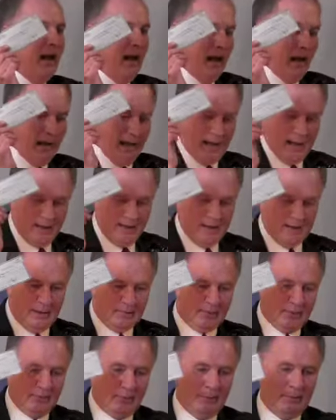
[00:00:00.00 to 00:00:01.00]
And
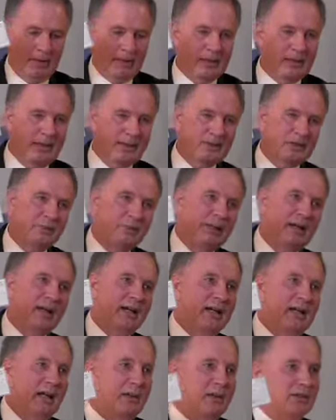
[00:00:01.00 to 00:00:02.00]
I'm going to put my glasses
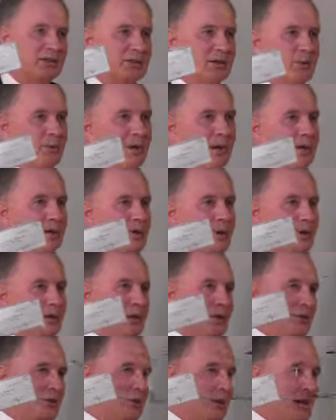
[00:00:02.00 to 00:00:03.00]
back on because I want to
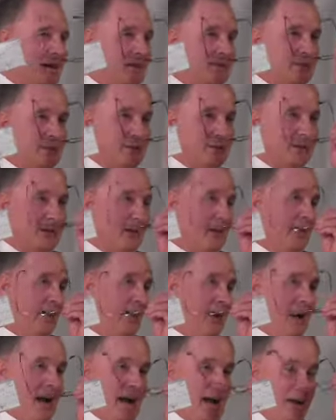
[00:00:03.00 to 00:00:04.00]
look at you guys in
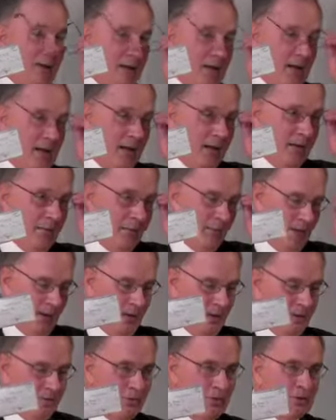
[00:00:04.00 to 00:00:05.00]
the eye, okay?
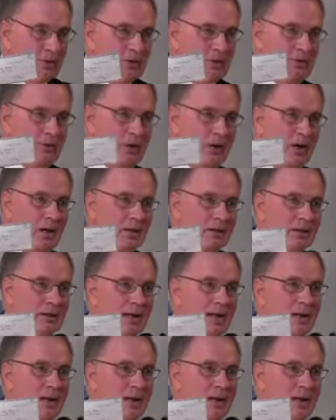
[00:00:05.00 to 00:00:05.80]
First of all,